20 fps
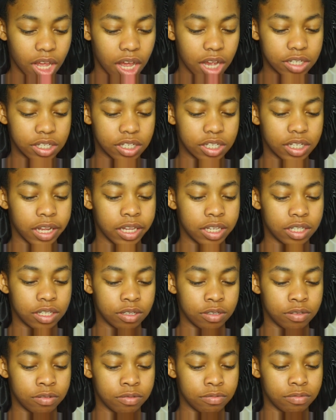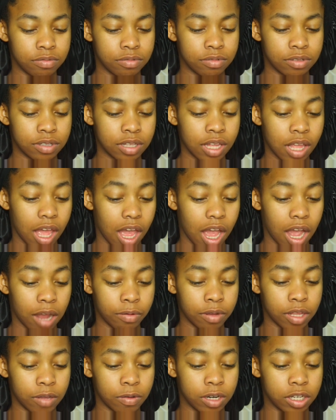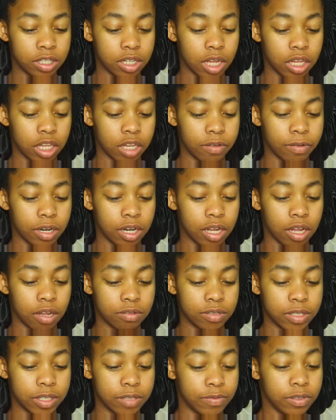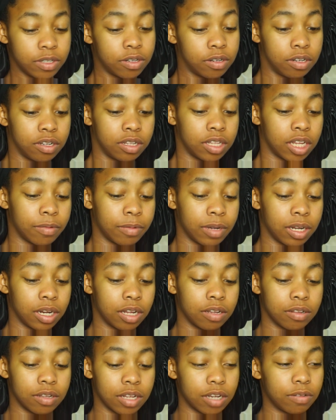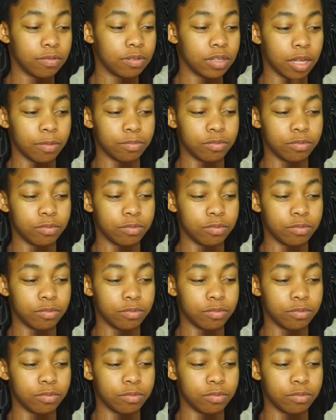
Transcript: I should shank you. I really want to shake you right now. If you don't know that right now, I'm